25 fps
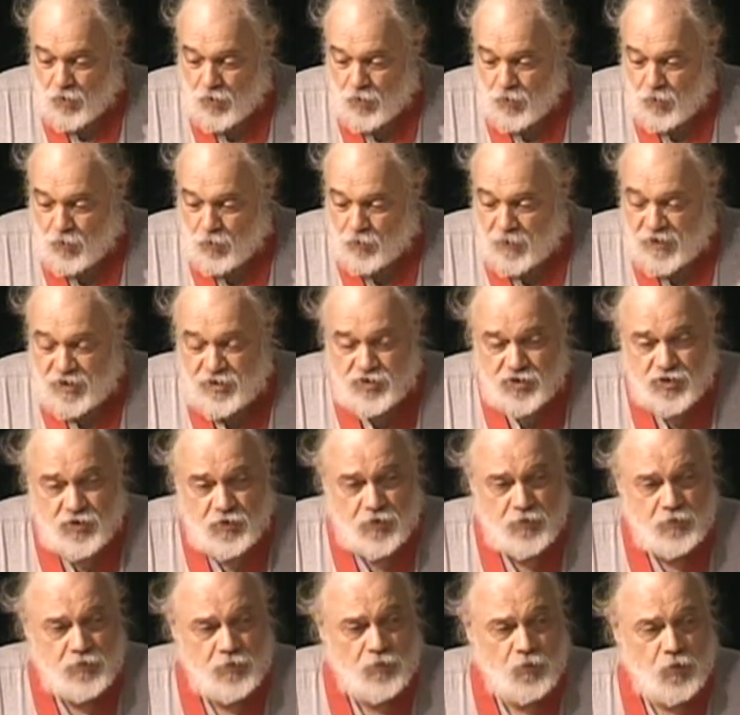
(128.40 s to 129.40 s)
we used
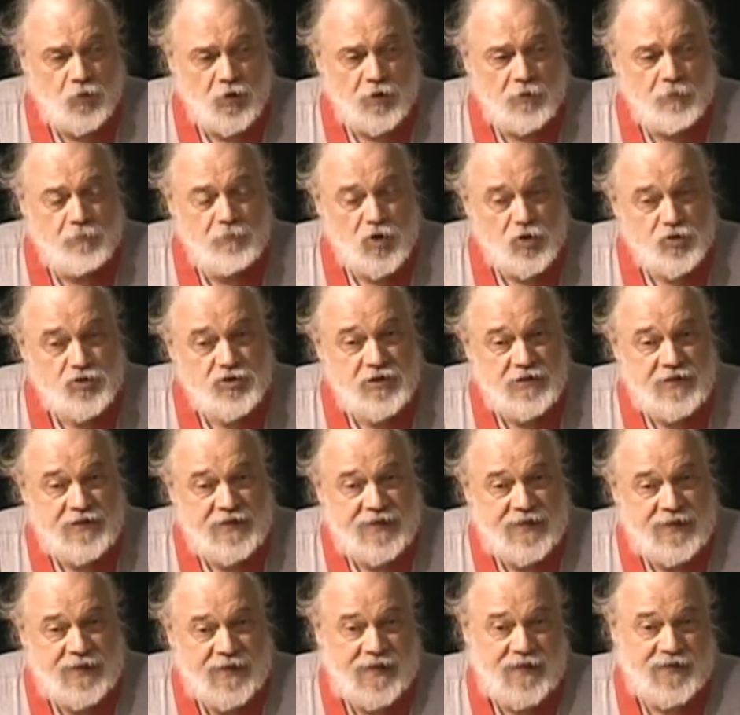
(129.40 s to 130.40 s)
to work
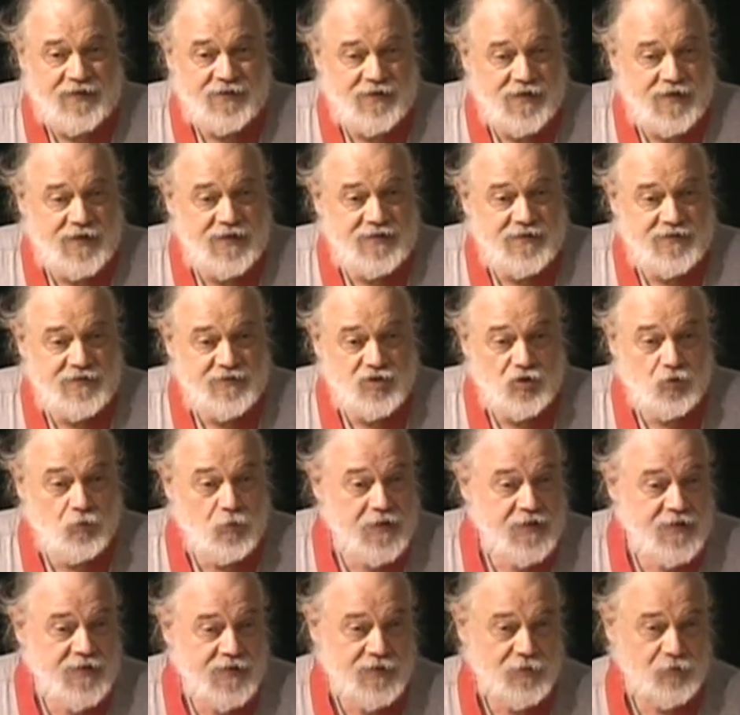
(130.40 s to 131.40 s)
mostly at night in the
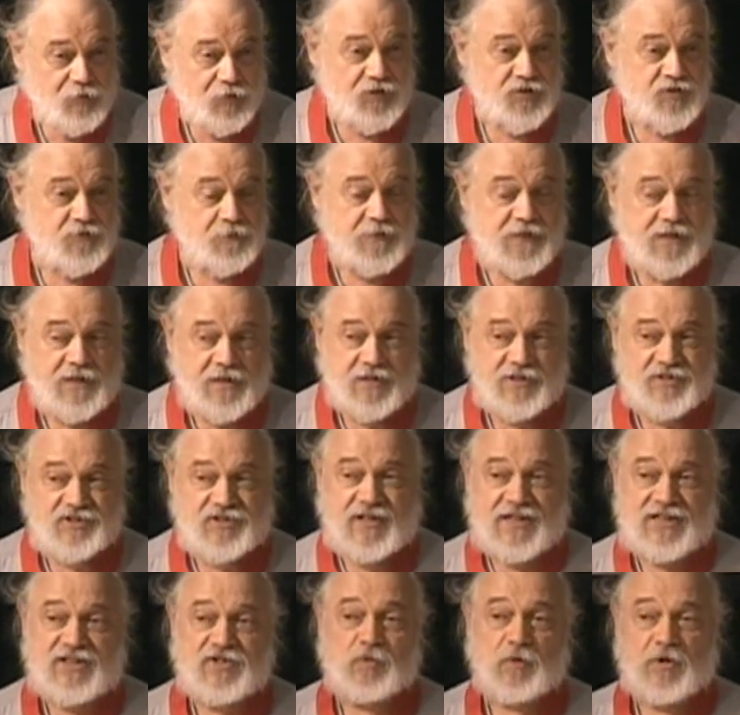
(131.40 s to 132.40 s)
wee hours because
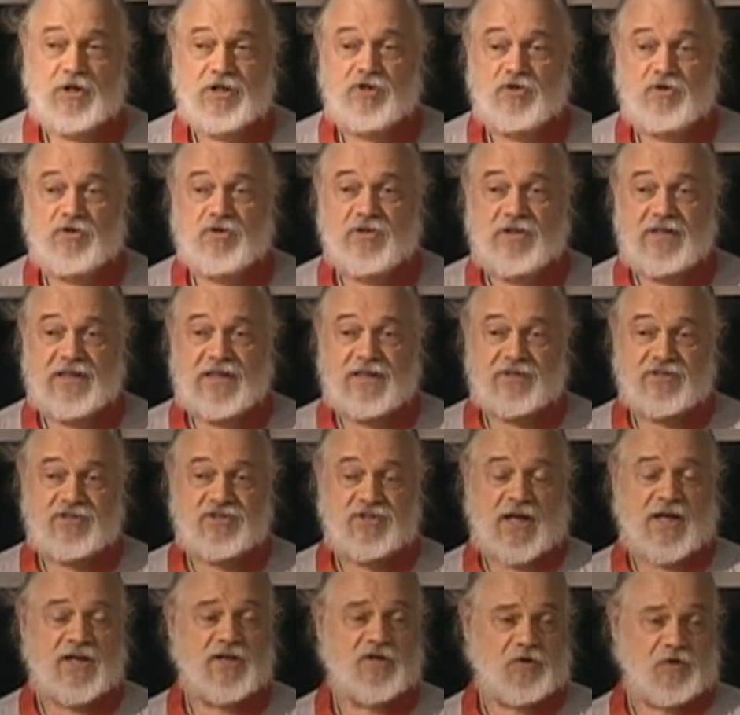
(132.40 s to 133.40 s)
that's when you could get
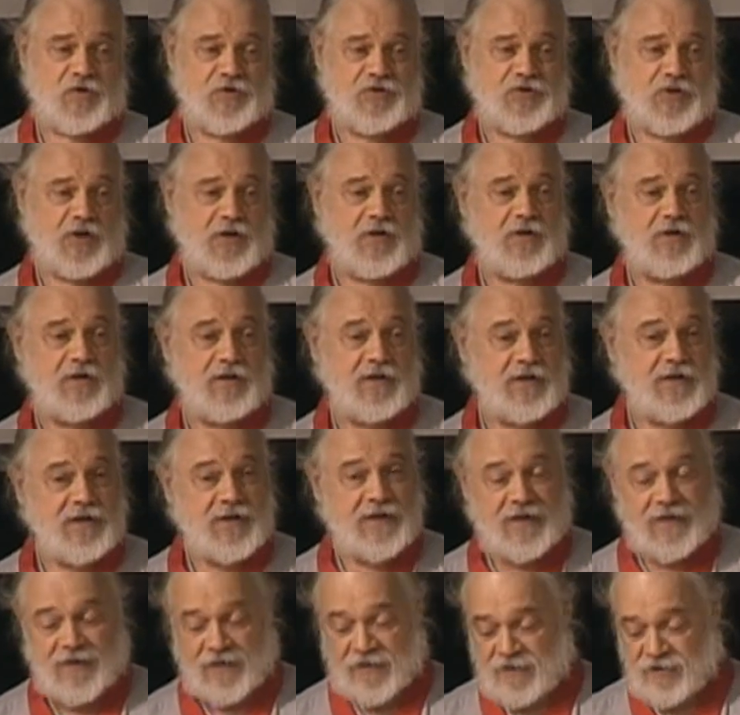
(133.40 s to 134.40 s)
cycles.
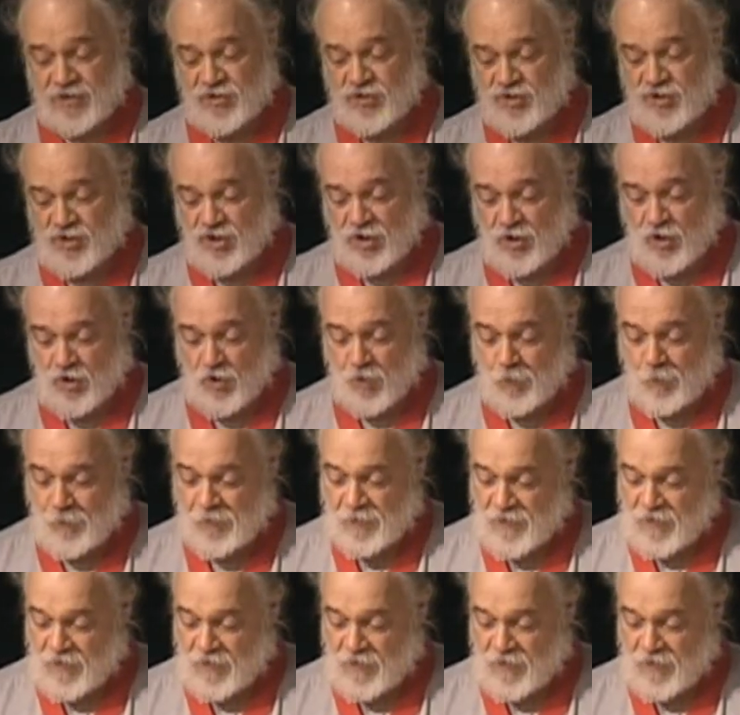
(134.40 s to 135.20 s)
And so